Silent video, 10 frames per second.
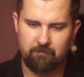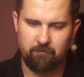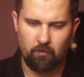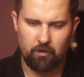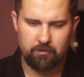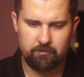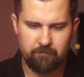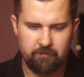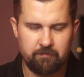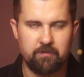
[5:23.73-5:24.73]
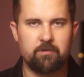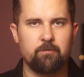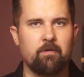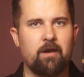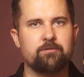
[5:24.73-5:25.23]

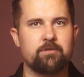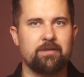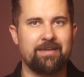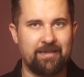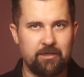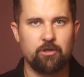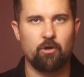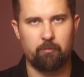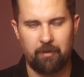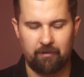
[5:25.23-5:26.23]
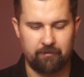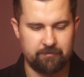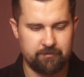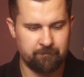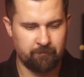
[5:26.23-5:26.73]
452,000 in your
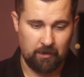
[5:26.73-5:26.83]
balance.